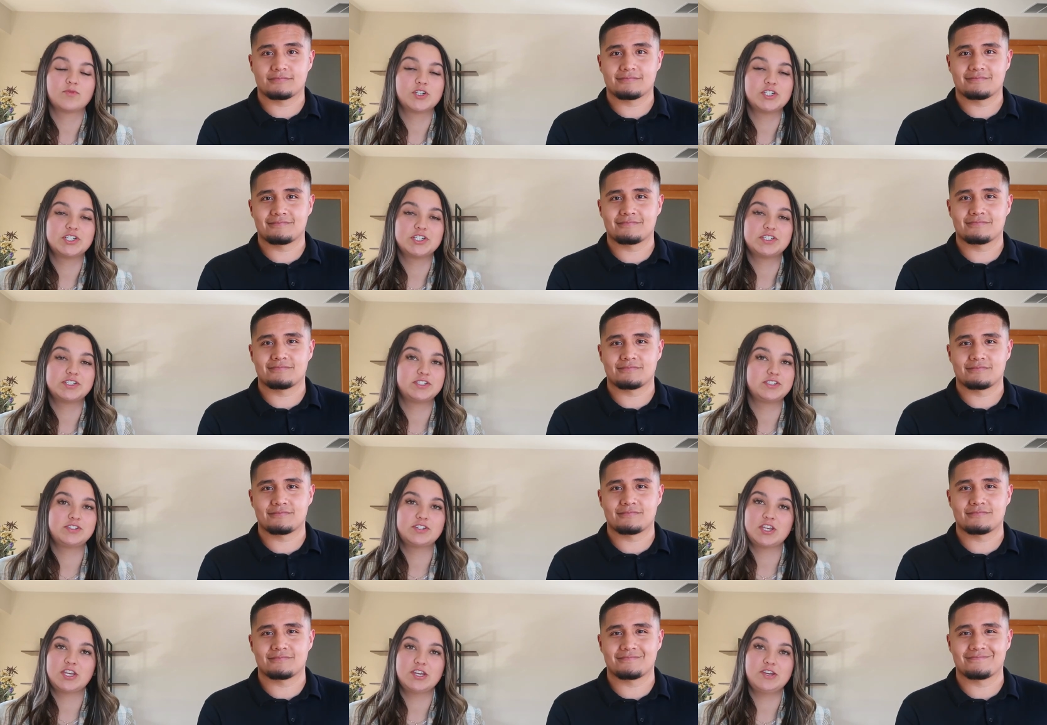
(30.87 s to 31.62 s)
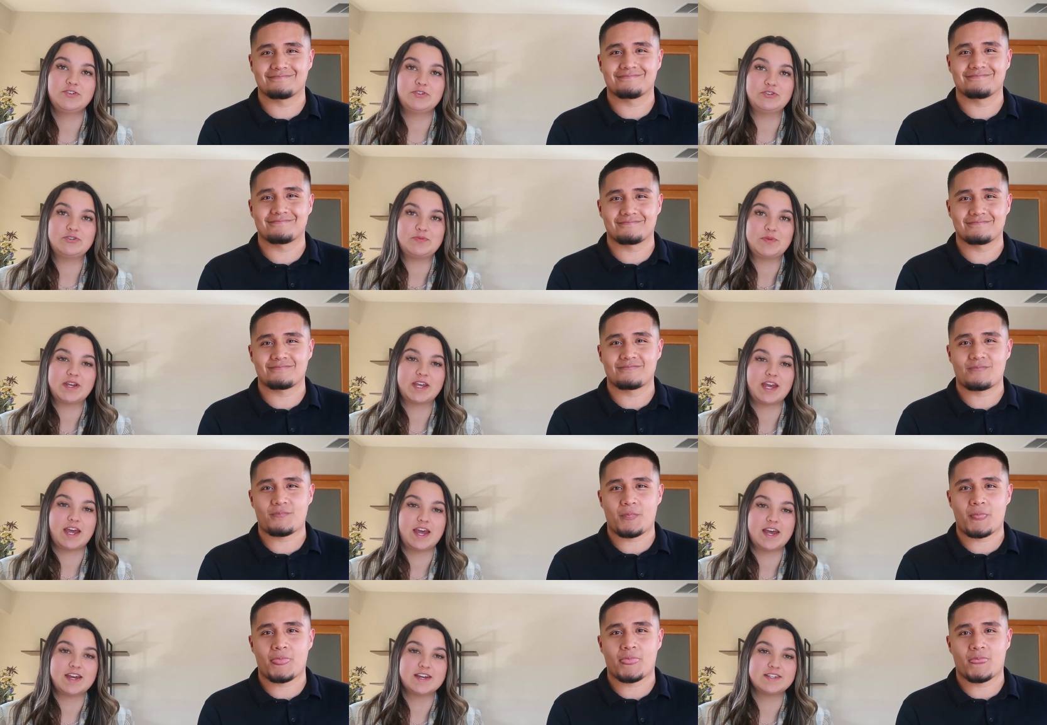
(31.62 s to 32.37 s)
Speaker 1: which is huge
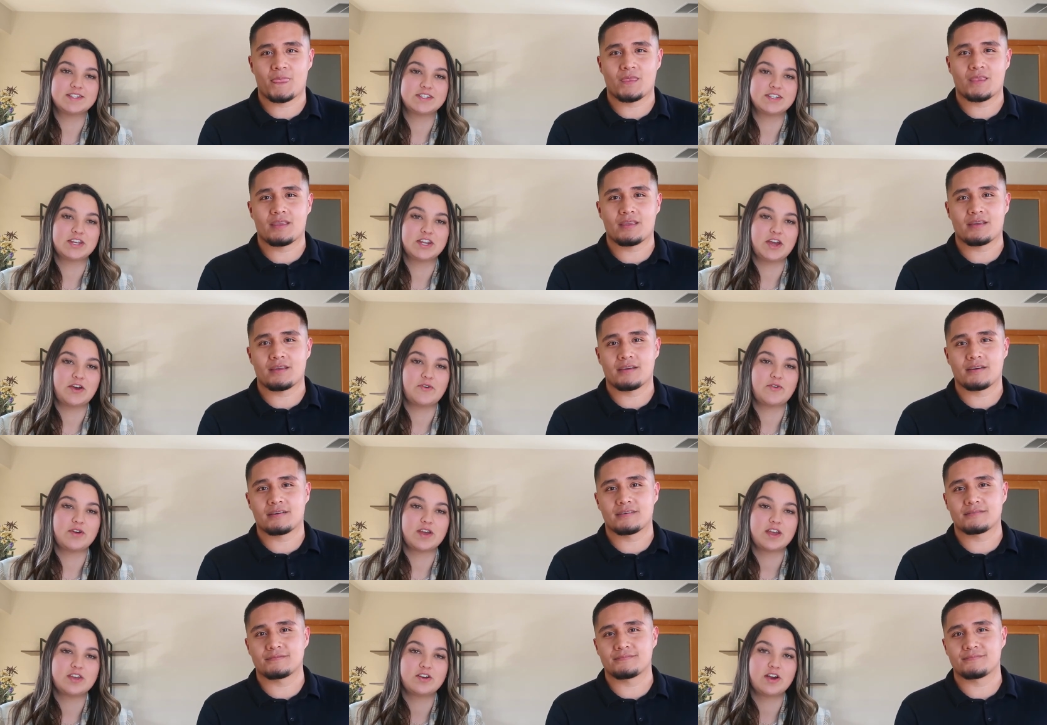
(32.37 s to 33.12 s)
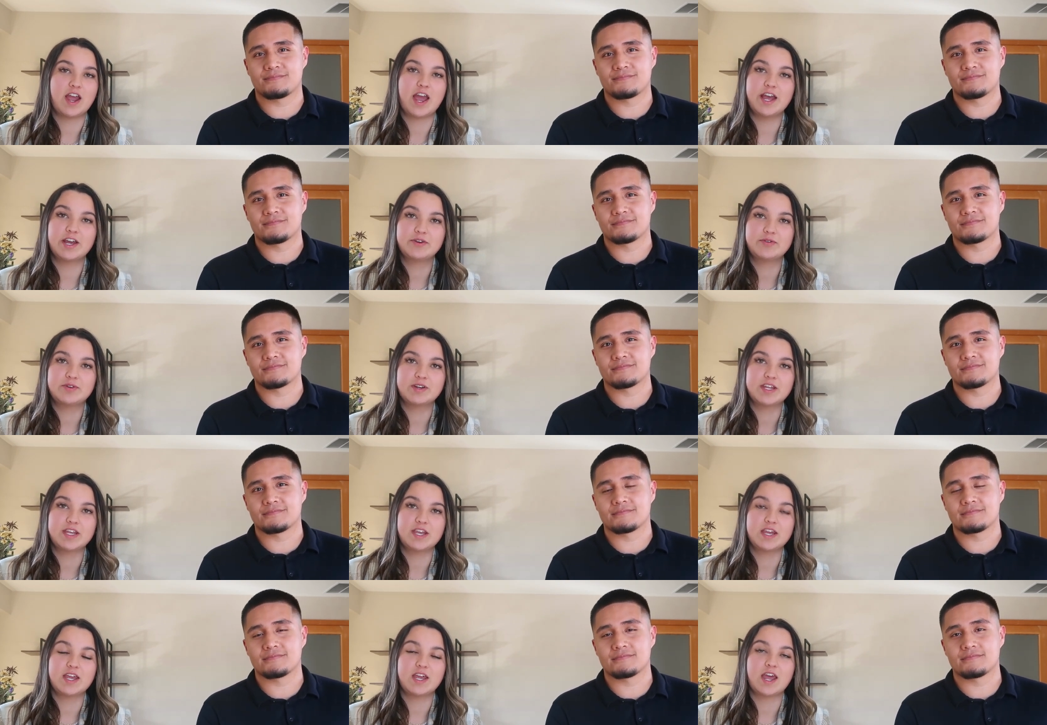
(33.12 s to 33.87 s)
because, you know, your
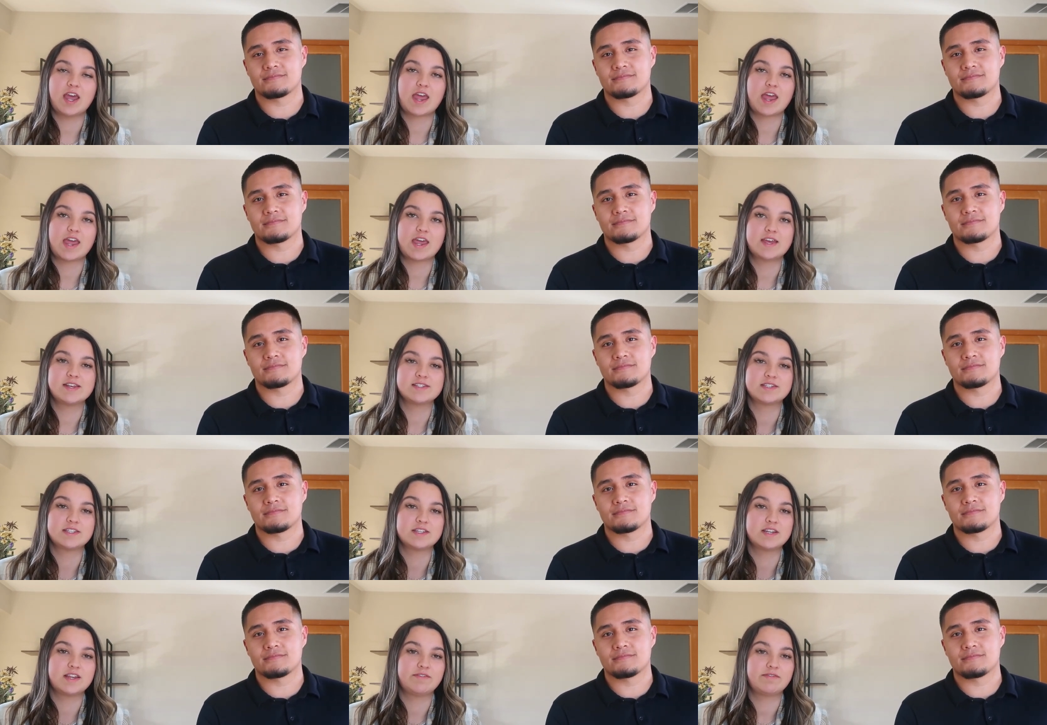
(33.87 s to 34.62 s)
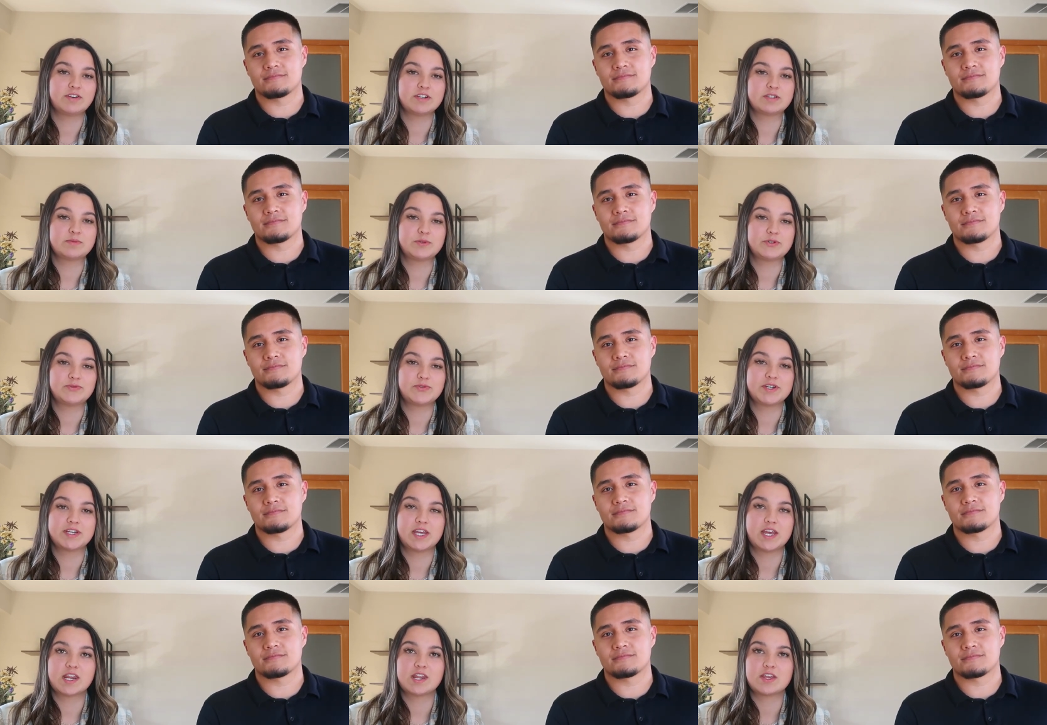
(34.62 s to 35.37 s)
equity is the difference
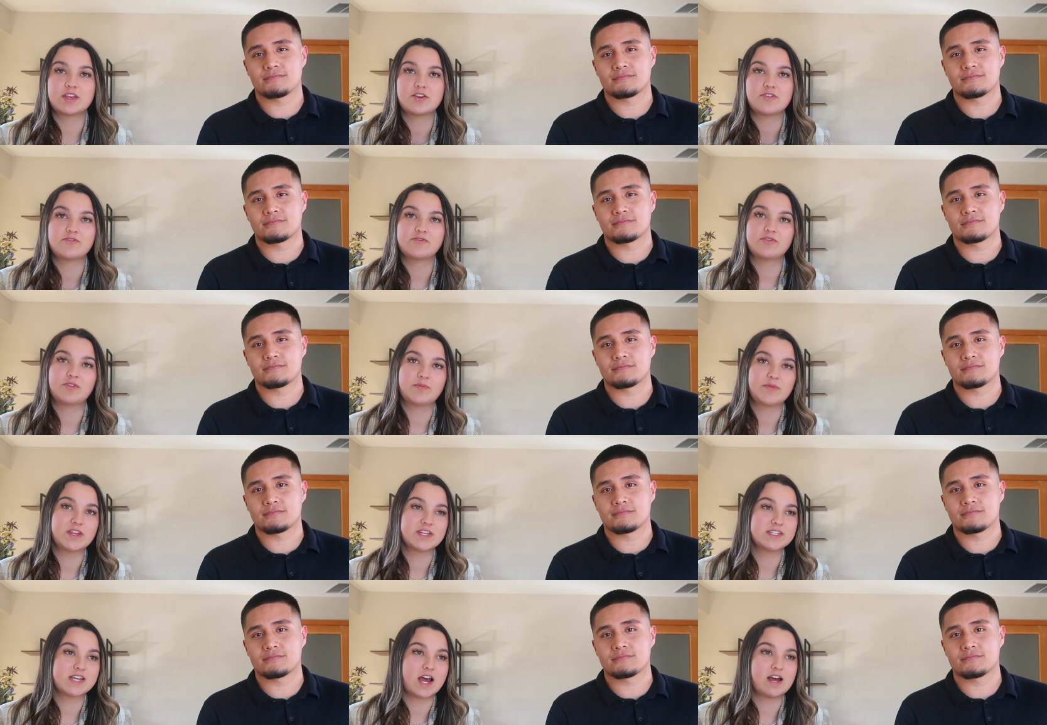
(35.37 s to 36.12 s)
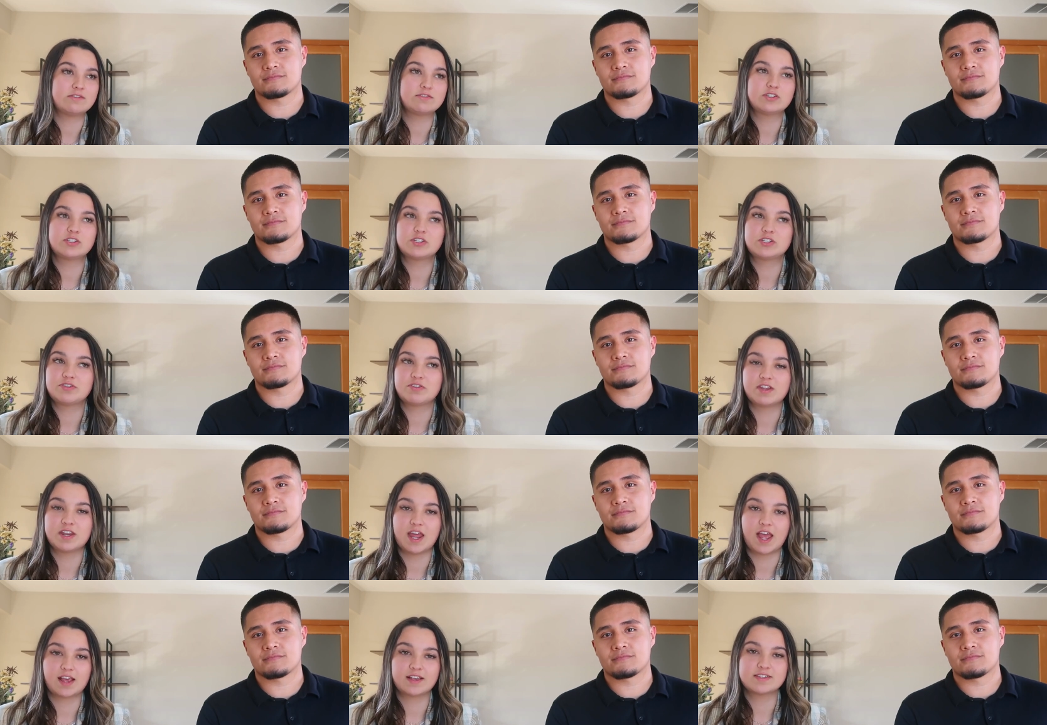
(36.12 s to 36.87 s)
between getting you from this house to
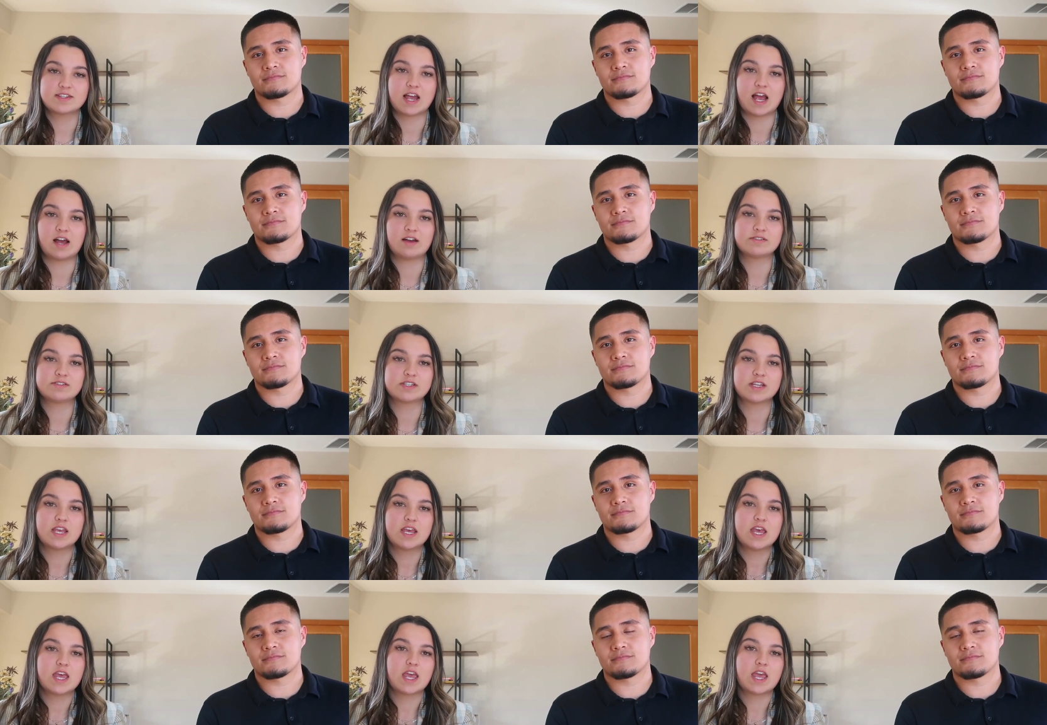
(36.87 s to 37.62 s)
the next house.